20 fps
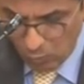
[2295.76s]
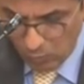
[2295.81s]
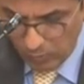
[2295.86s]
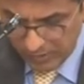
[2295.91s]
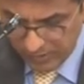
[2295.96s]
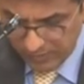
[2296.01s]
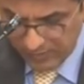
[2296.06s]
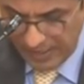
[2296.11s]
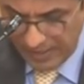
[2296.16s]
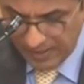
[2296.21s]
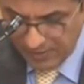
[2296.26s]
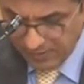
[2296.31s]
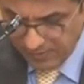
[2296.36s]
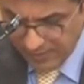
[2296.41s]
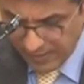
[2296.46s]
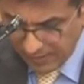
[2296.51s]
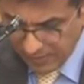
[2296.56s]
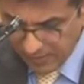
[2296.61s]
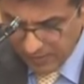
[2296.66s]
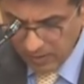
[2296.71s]
which is
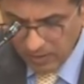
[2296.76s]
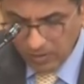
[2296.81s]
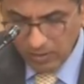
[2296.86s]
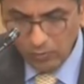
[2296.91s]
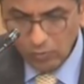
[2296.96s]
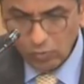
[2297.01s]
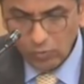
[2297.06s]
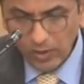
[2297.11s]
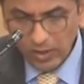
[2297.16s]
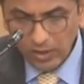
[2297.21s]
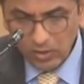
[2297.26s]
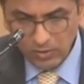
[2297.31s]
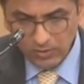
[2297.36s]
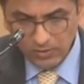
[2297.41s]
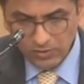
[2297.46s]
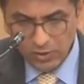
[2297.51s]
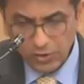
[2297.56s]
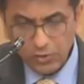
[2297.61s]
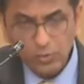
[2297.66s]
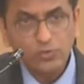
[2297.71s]
antithetical to our
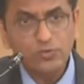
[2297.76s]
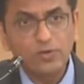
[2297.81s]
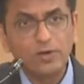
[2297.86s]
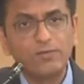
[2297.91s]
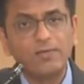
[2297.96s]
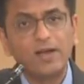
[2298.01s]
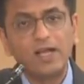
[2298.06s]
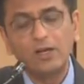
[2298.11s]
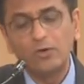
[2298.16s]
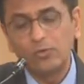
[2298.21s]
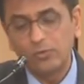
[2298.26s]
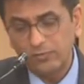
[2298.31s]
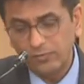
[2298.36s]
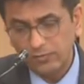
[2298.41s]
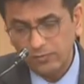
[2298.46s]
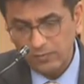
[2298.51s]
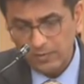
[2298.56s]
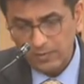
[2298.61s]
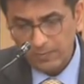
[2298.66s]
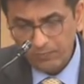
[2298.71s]
constitutional
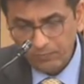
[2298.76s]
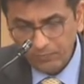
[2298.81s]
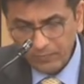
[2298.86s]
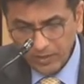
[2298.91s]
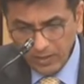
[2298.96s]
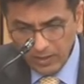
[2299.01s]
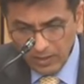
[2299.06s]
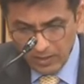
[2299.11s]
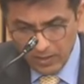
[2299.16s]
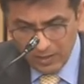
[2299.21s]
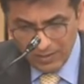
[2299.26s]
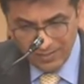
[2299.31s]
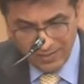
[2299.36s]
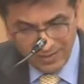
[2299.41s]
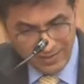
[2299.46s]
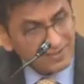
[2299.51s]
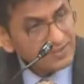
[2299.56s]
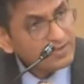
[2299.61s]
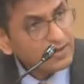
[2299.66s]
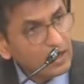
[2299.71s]
values.
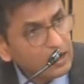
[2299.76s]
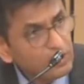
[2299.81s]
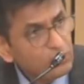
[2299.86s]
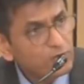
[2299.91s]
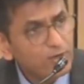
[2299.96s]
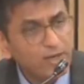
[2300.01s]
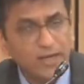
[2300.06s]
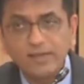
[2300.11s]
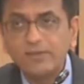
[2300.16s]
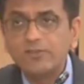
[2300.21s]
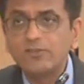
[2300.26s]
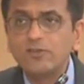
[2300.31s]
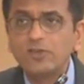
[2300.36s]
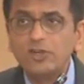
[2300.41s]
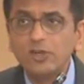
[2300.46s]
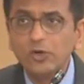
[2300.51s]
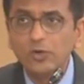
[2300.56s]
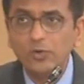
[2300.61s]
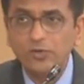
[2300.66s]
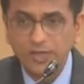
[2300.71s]
This culture and
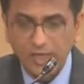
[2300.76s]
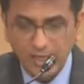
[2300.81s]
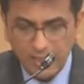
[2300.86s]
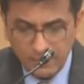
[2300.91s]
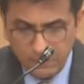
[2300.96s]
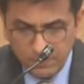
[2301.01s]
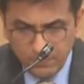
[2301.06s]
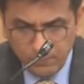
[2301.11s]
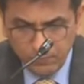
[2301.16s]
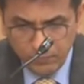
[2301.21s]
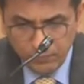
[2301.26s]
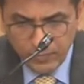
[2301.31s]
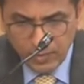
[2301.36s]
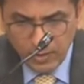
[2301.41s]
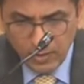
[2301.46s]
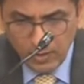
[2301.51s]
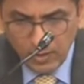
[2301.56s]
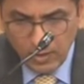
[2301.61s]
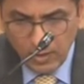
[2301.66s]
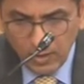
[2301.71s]
stereotype,
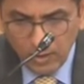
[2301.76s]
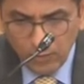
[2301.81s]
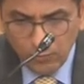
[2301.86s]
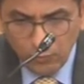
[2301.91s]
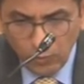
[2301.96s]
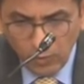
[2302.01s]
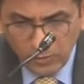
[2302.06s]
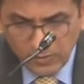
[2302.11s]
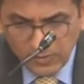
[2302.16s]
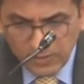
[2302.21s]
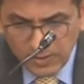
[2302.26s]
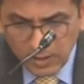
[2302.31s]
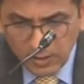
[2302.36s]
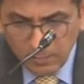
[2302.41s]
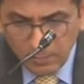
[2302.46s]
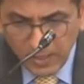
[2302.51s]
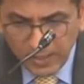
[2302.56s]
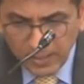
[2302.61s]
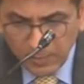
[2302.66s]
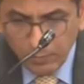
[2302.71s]

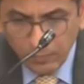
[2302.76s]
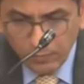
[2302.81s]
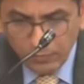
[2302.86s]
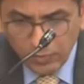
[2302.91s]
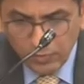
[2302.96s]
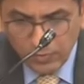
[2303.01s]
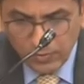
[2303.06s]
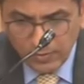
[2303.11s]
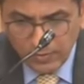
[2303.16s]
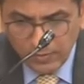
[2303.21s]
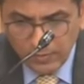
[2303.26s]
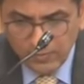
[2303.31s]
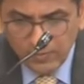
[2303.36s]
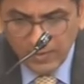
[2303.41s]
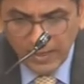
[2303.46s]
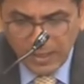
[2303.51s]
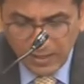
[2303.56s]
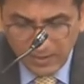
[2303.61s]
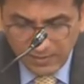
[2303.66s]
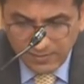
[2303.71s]
fostered by the provision,
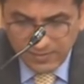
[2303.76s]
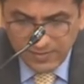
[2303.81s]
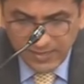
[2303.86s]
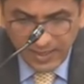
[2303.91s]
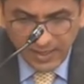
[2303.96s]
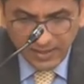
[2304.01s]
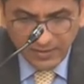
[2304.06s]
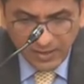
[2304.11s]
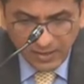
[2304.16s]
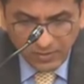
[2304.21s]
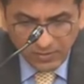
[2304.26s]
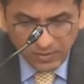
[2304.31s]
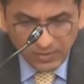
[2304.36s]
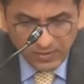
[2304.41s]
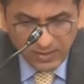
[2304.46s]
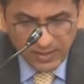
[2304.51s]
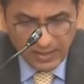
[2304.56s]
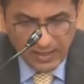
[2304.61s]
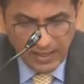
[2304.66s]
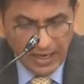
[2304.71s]
silenced the
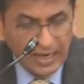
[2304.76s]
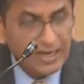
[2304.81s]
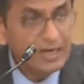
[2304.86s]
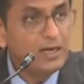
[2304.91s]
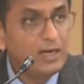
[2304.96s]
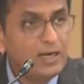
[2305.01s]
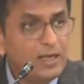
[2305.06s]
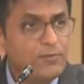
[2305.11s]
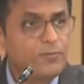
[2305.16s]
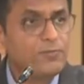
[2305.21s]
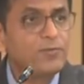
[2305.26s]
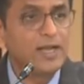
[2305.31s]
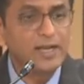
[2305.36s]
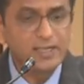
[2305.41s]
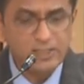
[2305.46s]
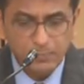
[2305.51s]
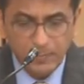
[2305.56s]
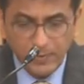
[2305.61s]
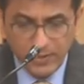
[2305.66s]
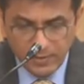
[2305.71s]
identity and lived
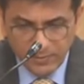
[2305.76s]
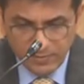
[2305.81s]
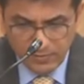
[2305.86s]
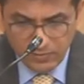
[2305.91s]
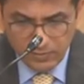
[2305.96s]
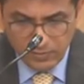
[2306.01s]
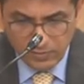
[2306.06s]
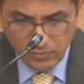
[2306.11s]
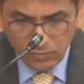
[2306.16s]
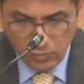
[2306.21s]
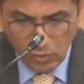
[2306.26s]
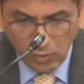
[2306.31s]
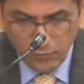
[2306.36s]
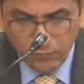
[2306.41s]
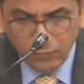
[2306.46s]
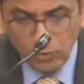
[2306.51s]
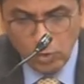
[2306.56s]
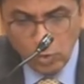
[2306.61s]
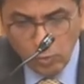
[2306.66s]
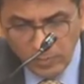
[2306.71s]
experiences
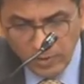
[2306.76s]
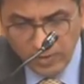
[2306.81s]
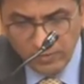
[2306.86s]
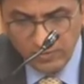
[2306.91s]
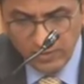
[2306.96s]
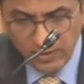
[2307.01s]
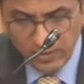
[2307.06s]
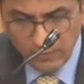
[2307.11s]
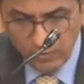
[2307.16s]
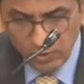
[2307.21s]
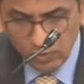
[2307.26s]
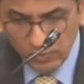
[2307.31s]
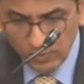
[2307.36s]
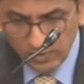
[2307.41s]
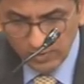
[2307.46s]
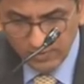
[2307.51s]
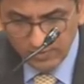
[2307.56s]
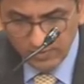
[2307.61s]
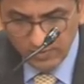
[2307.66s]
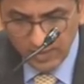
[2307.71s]
of numerous
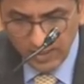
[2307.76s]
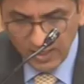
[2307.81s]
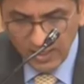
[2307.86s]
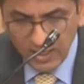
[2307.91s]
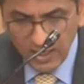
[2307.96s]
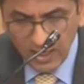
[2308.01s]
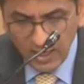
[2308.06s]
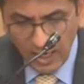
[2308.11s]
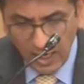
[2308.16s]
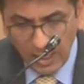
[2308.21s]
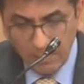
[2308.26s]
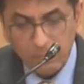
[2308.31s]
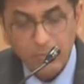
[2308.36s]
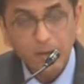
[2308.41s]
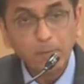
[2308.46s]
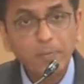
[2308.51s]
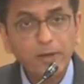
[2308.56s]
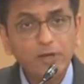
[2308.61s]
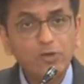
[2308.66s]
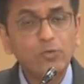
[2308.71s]
individuals and
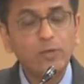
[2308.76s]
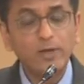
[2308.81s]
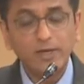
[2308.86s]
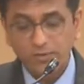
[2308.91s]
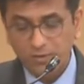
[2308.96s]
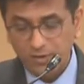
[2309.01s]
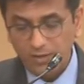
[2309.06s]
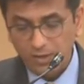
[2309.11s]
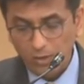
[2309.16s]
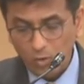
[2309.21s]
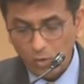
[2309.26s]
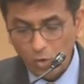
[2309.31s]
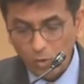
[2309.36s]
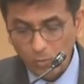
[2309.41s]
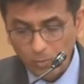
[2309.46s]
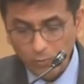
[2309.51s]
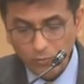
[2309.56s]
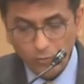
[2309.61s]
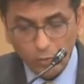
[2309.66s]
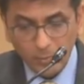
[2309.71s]
perpetuated
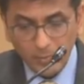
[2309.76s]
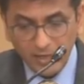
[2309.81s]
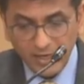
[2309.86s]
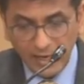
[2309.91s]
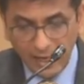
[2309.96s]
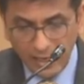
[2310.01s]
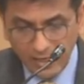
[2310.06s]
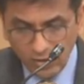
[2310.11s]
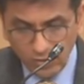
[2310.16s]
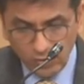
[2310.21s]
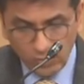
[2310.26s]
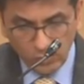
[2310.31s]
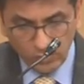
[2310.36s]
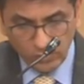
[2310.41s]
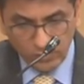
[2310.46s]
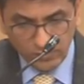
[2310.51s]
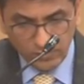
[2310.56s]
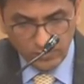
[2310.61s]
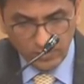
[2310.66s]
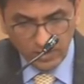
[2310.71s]
homophobic
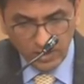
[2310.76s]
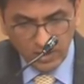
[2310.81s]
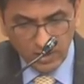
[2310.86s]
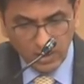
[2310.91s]
attitudes,